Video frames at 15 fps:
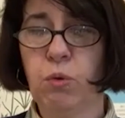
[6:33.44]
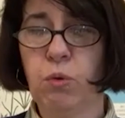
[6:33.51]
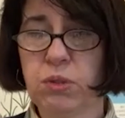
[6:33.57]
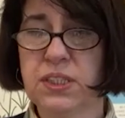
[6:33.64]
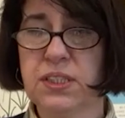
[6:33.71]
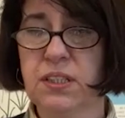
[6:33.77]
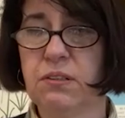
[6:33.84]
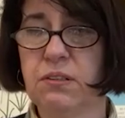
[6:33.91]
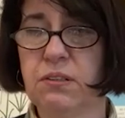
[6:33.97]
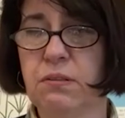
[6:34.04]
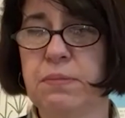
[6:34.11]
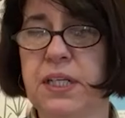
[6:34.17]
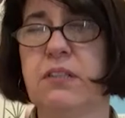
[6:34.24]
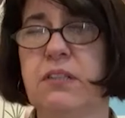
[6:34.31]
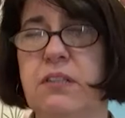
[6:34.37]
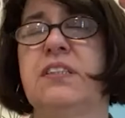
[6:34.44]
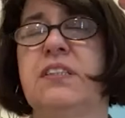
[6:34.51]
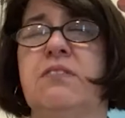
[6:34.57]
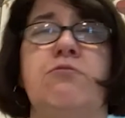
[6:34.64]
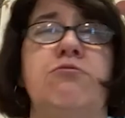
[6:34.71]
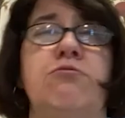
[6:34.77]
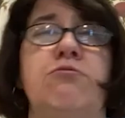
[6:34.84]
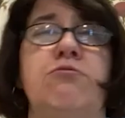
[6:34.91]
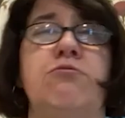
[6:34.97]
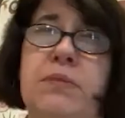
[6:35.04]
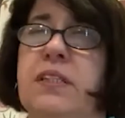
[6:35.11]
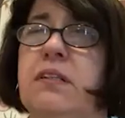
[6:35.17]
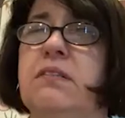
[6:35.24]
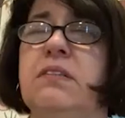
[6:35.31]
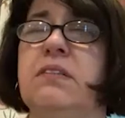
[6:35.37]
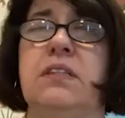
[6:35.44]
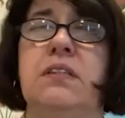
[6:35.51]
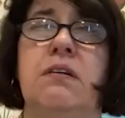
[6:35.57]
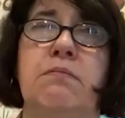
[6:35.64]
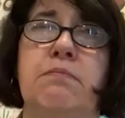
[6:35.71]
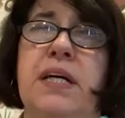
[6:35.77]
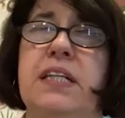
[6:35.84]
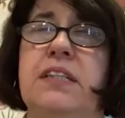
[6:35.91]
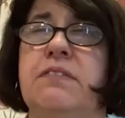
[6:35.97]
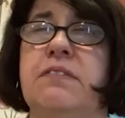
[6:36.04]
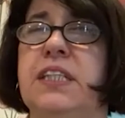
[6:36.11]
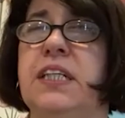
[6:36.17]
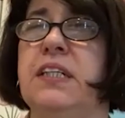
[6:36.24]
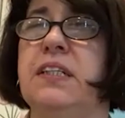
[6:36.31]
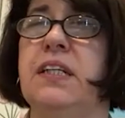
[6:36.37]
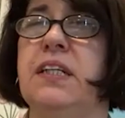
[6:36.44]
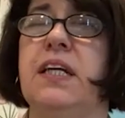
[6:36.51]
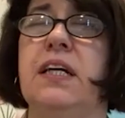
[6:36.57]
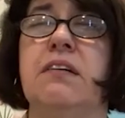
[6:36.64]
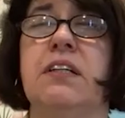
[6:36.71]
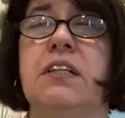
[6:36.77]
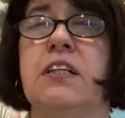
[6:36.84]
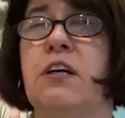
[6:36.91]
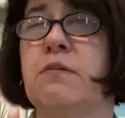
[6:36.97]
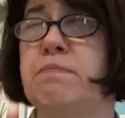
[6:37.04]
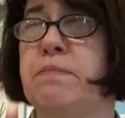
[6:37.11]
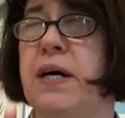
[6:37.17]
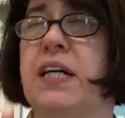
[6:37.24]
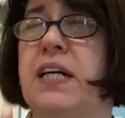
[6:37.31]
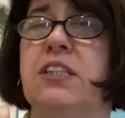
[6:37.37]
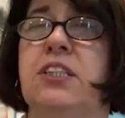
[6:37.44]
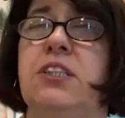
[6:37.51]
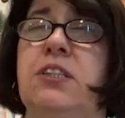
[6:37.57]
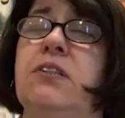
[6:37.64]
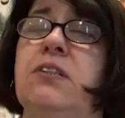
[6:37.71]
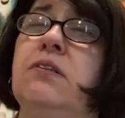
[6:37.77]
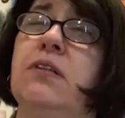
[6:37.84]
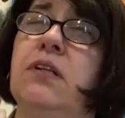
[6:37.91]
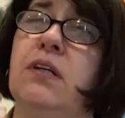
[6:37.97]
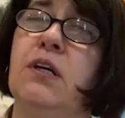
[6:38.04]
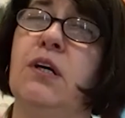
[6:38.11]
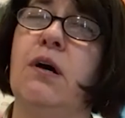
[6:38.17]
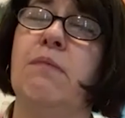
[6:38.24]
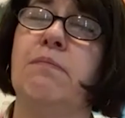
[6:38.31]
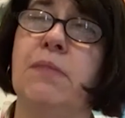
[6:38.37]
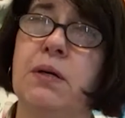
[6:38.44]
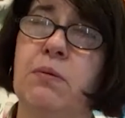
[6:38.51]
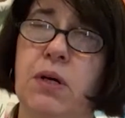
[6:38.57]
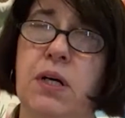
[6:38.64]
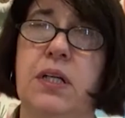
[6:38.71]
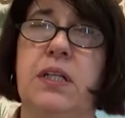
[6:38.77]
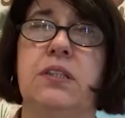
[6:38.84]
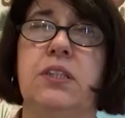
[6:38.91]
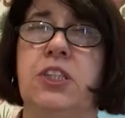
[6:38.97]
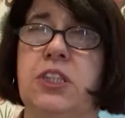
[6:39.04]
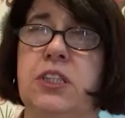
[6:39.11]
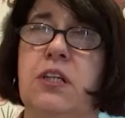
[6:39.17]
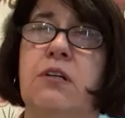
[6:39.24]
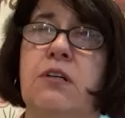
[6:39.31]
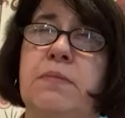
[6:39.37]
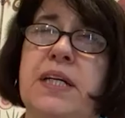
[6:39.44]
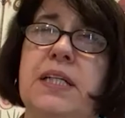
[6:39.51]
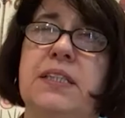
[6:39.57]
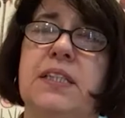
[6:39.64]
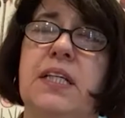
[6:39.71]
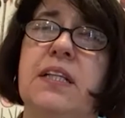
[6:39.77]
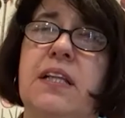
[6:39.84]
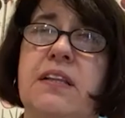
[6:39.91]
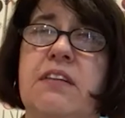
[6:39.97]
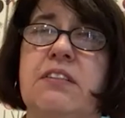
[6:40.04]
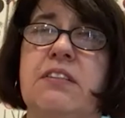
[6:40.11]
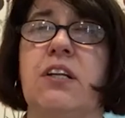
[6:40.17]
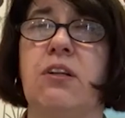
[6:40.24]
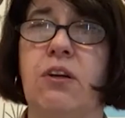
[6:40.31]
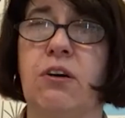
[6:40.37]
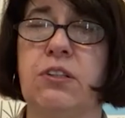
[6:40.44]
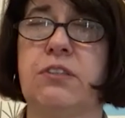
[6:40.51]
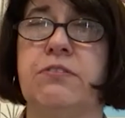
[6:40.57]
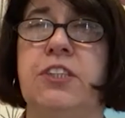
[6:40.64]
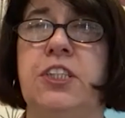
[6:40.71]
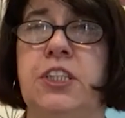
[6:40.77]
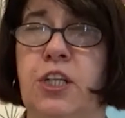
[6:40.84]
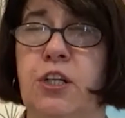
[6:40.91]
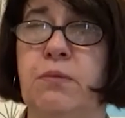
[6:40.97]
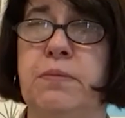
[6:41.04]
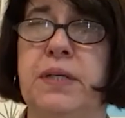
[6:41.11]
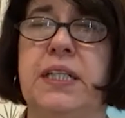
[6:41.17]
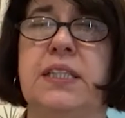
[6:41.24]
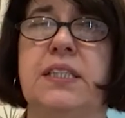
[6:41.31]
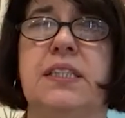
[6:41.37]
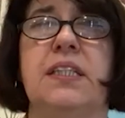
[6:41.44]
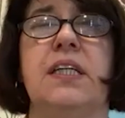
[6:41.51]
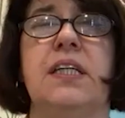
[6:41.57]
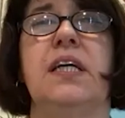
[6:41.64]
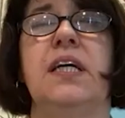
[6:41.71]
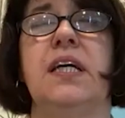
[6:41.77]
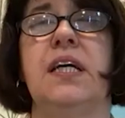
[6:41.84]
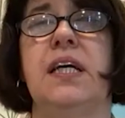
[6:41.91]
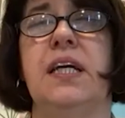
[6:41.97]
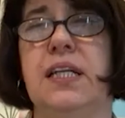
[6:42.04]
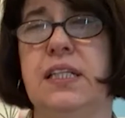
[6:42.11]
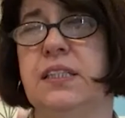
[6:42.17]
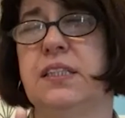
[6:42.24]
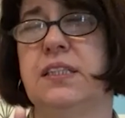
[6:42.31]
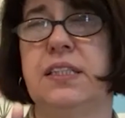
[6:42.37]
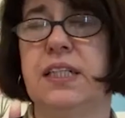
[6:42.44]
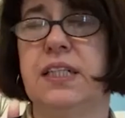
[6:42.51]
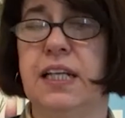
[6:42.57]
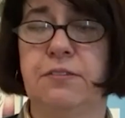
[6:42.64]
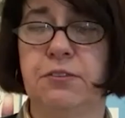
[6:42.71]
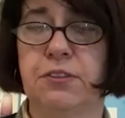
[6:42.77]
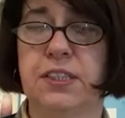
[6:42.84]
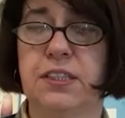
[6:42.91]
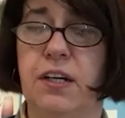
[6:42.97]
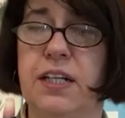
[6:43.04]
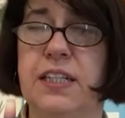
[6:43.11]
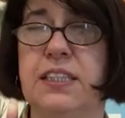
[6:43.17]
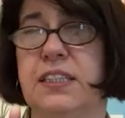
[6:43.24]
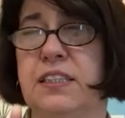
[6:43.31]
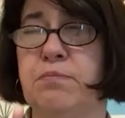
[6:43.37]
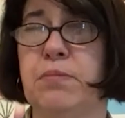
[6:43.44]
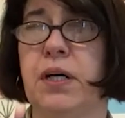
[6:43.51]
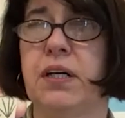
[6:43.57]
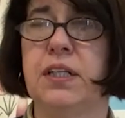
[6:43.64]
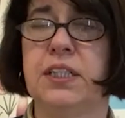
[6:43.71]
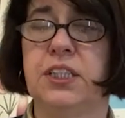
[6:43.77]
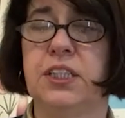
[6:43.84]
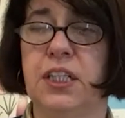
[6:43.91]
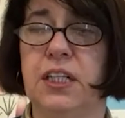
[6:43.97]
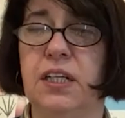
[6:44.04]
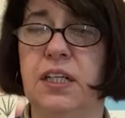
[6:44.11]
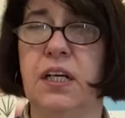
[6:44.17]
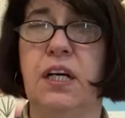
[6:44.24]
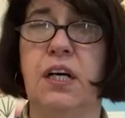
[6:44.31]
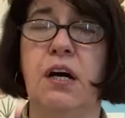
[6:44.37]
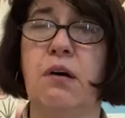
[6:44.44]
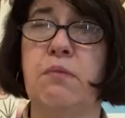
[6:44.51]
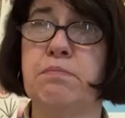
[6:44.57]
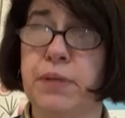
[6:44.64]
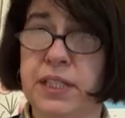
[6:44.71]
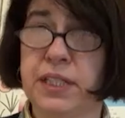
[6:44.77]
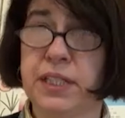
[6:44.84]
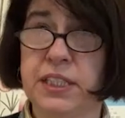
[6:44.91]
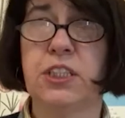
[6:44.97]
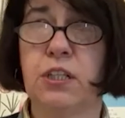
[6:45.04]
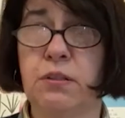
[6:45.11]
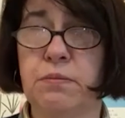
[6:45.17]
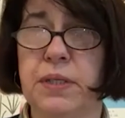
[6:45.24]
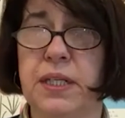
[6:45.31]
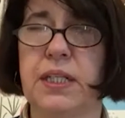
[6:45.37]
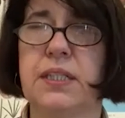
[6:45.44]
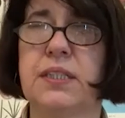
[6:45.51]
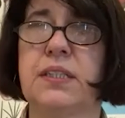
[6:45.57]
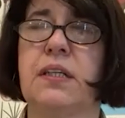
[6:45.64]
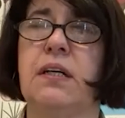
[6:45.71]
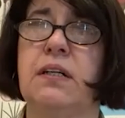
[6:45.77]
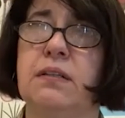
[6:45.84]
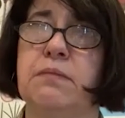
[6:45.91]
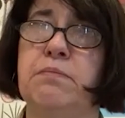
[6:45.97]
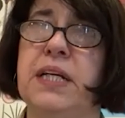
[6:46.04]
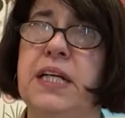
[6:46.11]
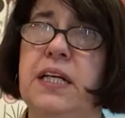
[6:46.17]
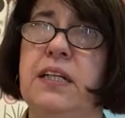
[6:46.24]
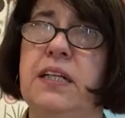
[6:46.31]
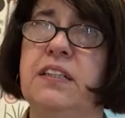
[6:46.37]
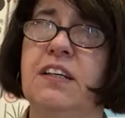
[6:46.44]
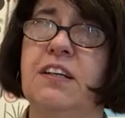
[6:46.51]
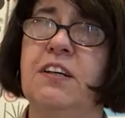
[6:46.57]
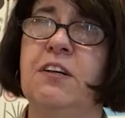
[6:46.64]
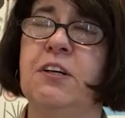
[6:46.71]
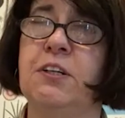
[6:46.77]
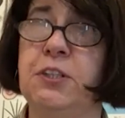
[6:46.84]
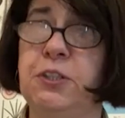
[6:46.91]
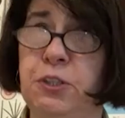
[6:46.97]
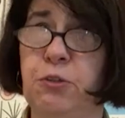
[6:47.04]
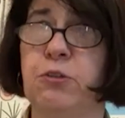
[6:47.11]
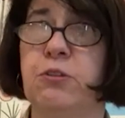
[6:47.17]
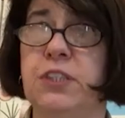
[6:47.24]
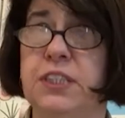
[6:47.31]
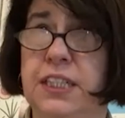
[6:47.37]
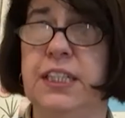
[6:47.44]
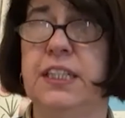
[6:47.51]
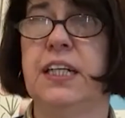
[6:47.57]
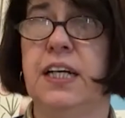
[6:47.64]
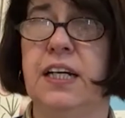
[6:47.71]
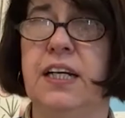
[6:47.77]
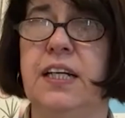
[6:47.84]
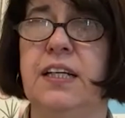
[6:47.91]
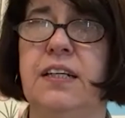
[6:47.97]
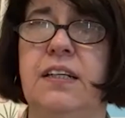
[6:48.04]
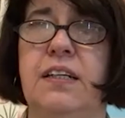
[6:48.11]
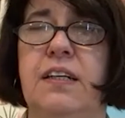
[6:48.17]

Also, because chromosomes are made of DNA, I'm going to go back to my work on genomics, and there's a lot of genomics in T-level science, in biology. And by genomics, I mean your DNA.